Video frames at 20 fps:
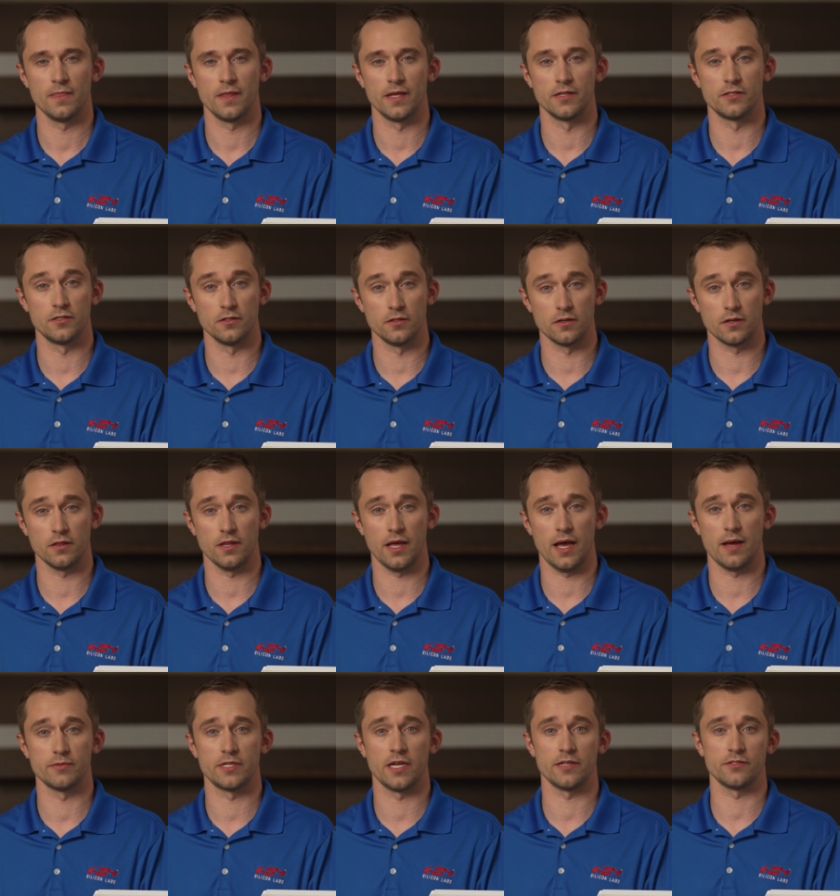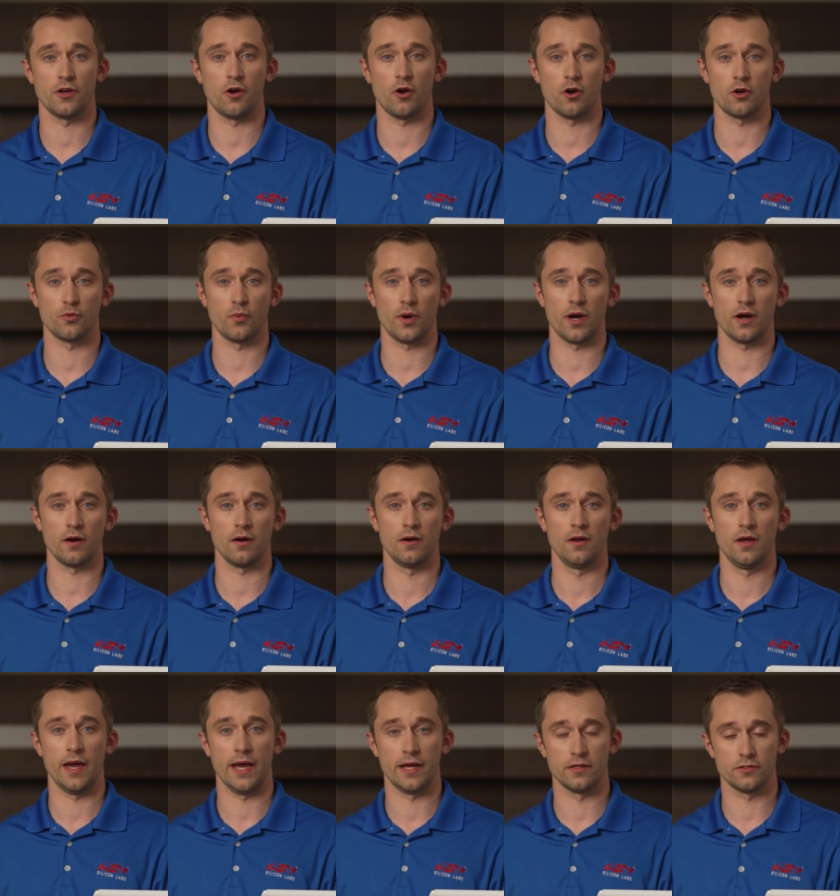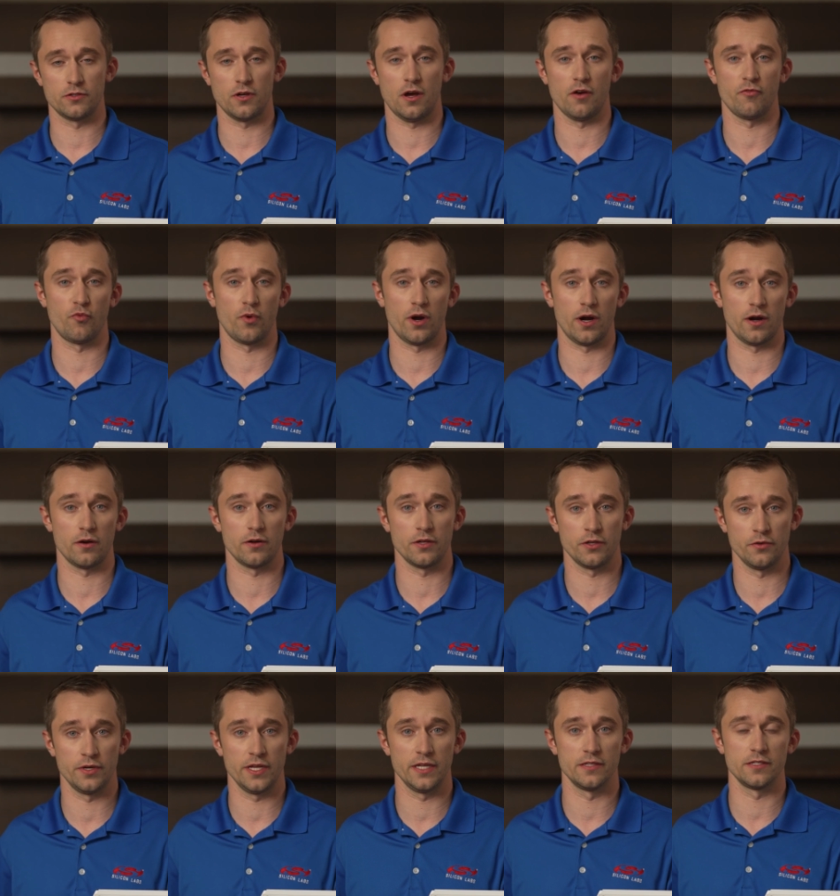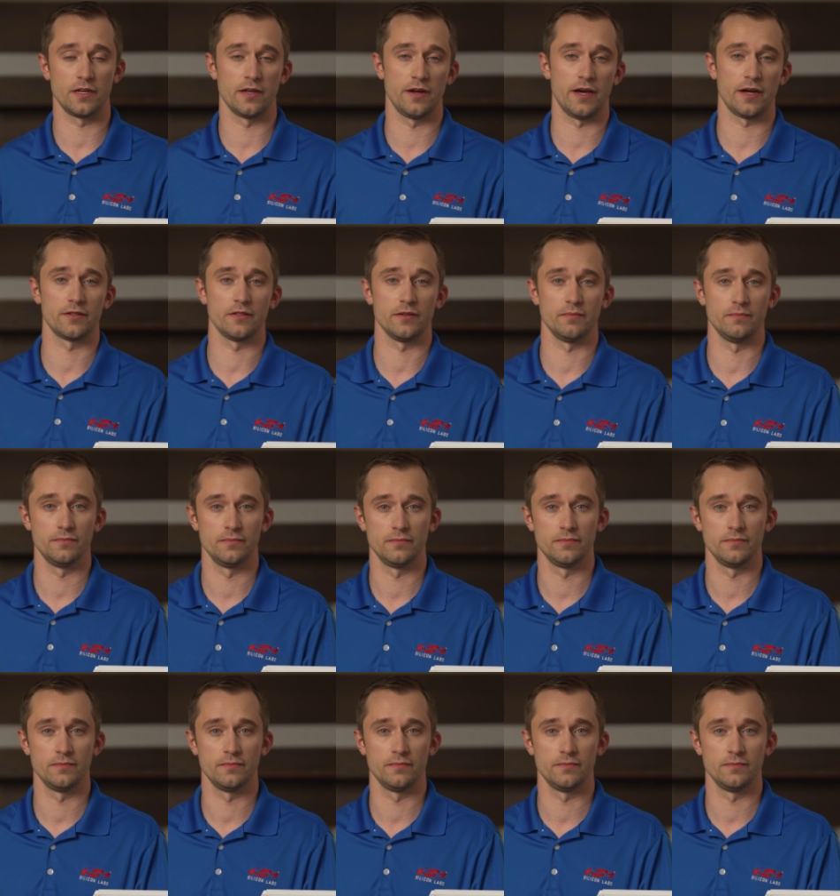and Silicon Labs has the hardware and software you need to connect them.